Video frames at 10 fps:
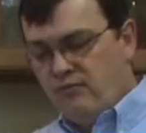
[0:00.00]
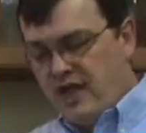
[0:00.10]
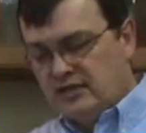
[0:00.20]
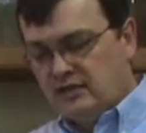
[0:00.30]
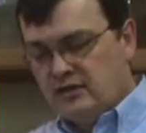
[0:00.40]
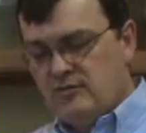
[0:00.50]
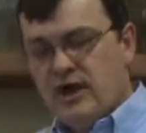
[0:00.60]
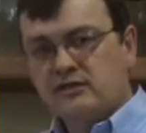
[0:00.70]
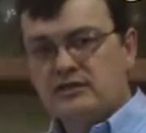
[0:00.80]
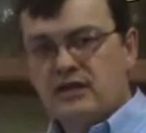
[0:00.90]
basically
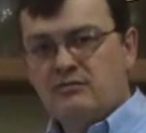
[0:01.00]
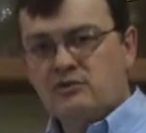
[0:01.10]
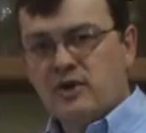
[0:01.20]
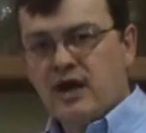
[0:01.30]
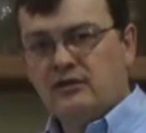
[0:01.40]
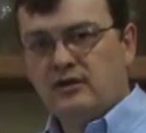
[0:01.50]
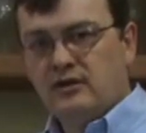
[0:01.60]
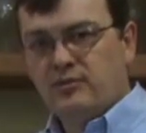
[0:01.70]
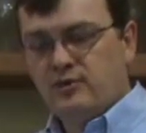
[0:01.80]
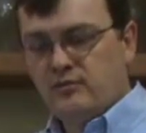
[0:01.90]
about the same spot that
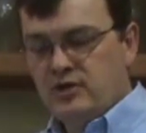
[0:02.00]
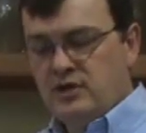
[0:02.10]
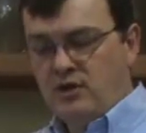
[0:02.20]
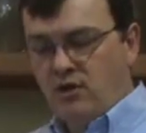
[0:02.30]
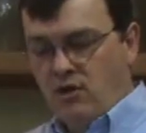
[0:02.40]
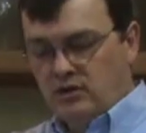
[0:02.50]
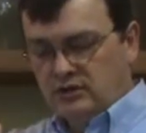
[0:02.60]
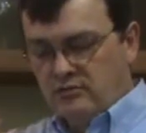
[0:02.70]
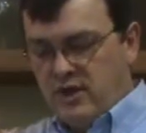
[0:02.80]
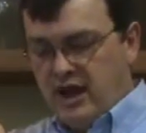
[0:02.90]
I'm going to be
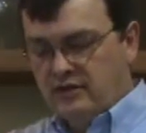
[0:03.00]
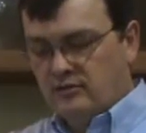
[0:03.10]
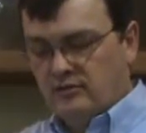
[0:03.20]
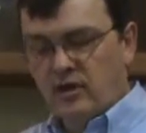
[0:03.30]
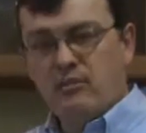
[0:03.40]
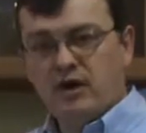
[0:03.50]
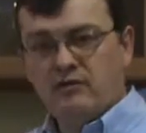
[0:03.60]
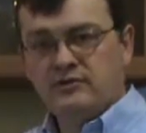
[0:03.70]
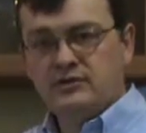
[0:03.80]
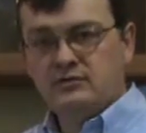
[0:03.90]
holding the bottle
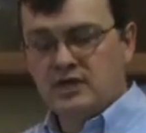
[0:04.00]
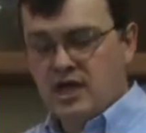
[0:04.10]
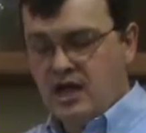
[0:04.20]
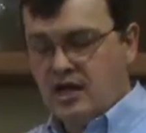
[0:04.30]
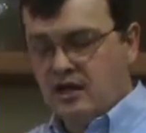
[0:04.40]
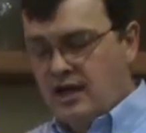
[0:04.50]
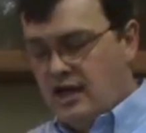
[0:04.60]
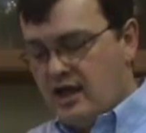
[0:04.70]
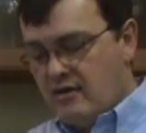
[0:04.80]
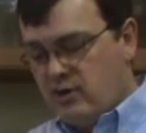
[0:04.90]
above to decant.
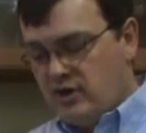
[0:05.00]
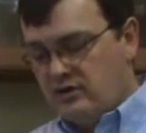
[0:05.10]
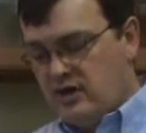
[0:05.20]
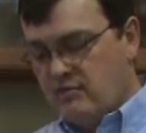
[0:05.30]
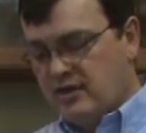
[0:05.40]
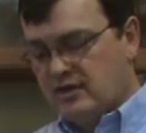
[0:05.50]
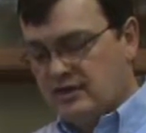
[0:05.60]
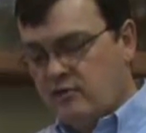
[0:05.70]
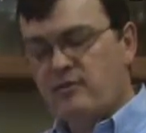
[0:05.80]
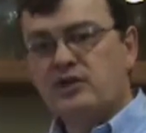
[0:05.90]
And I put it there
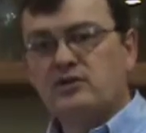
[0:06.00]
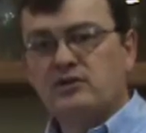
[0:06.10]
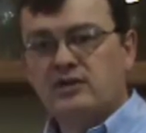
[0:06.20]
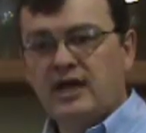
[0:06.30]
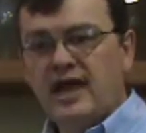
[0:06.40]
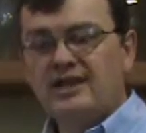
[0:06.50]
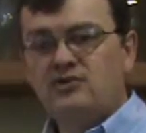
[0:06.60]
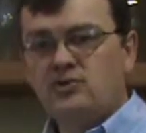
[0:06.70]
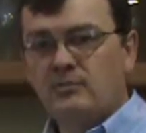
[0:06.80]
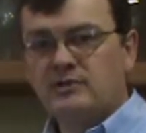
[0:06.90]
because I want to make sure that
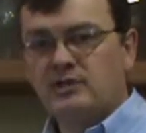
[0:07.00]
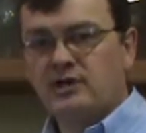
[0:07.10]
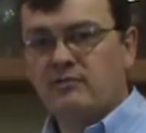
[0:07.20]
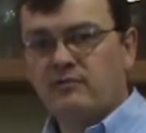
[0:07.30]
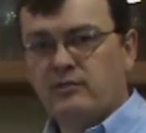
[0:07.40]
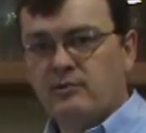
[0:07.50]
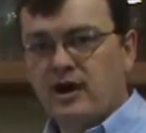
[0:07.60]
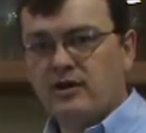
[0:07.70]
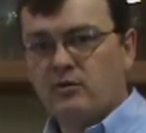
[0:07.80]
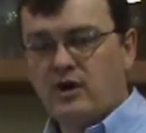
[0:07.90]
any drips that come from the
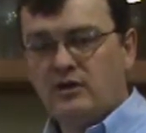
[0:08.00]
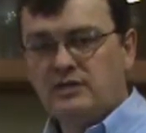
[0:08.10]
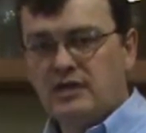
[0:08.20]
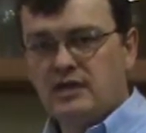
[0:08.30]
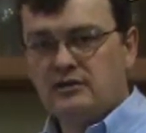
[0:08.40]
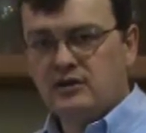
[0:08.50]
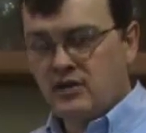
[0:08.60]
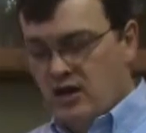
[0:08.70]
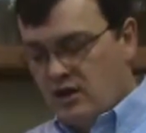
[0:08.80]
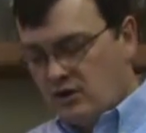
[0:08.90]
bottle while I'm decanting
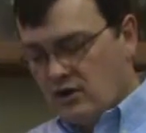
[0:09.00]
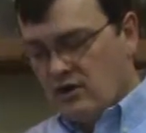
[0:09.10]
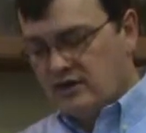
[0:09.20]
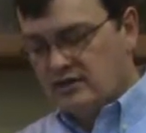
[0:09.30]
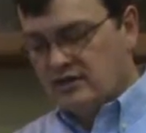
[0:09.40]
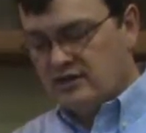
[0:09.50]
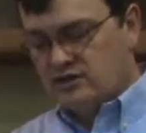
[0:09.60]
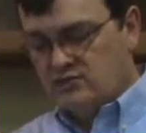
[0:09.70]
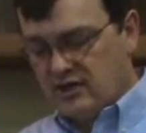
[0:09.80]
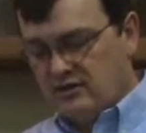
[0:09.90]
go onto
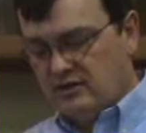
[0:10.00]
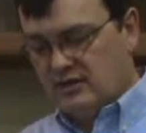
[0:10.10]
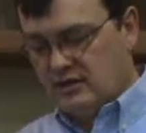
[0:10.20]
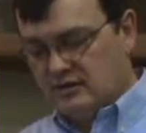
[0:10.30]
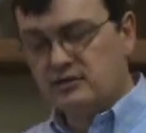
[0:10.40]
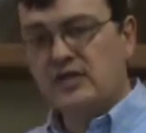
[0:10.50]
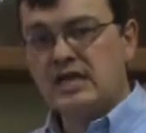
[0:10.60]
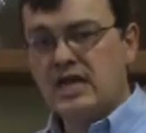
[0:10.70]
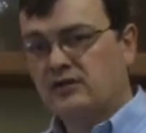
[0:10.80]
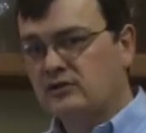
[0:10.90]
this rather than onto the
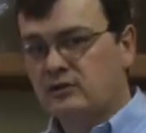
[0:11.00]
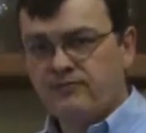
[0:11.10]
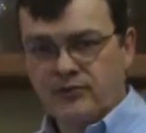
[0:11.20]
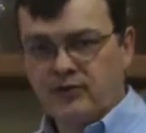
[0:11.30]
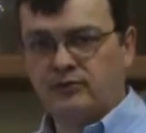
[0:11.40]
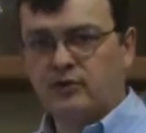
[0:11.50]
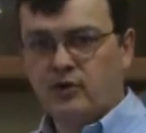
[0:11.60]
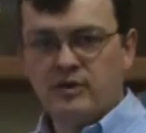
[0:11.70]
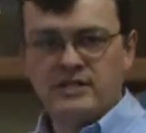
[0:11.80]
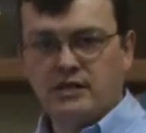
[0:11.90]
decanter, the
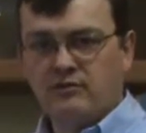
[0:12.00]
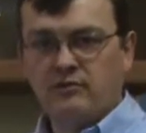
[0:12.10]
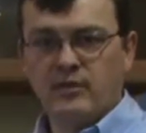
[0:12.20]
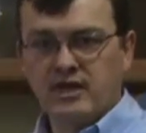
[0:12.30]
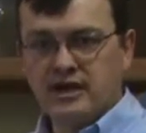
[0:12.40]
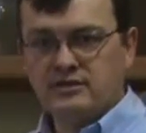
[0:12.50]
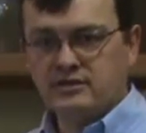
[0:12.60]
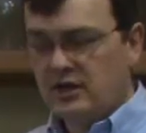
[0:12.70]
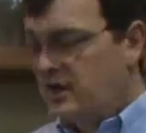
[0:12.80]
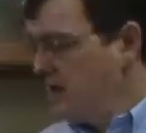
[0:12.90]
floor, myself, or my
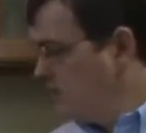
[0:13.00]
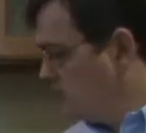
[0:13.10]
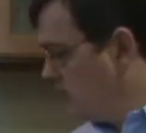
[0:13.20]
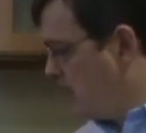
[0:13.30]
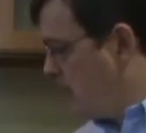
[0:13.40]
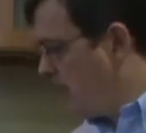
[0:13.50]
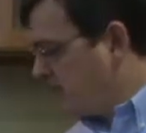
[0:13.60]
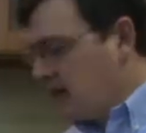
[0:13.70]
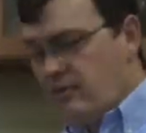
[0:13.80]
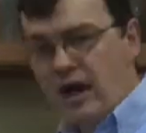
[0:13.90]
guest. So
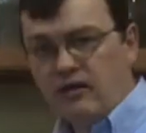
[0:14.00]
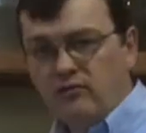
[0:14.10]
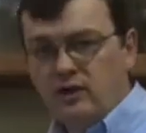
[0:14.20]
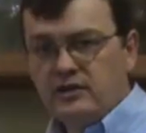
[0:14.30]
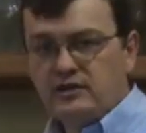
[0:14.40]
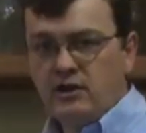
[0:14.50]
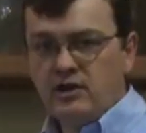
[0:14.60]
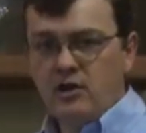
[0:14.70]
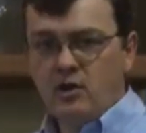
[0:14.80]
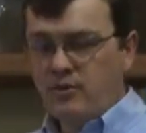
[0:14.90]
I've got a bottle of wine that's
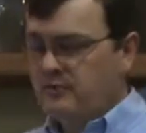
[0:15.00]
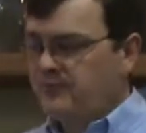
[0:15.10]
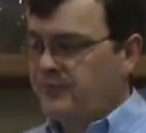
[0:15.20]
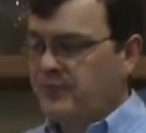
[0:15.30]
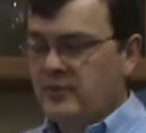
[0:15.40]
already open.